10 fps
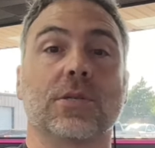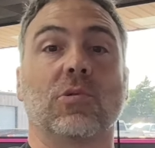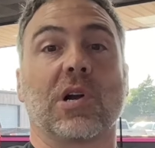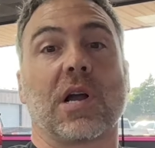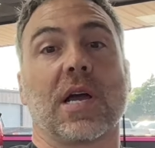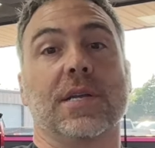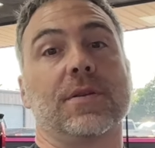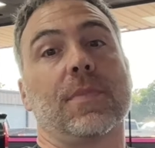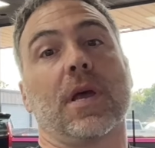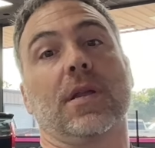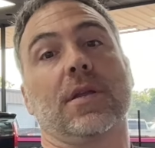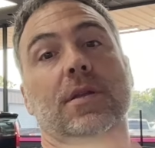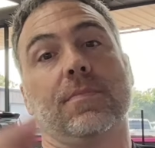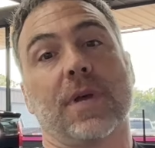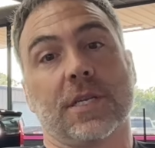where I
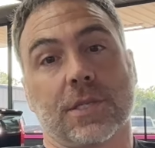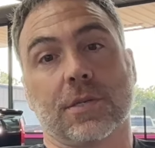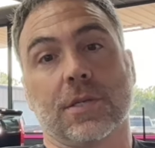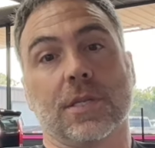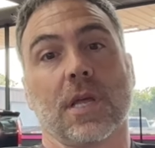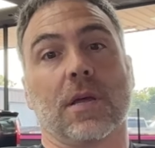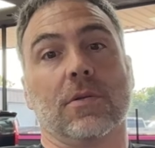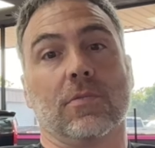demanded basically that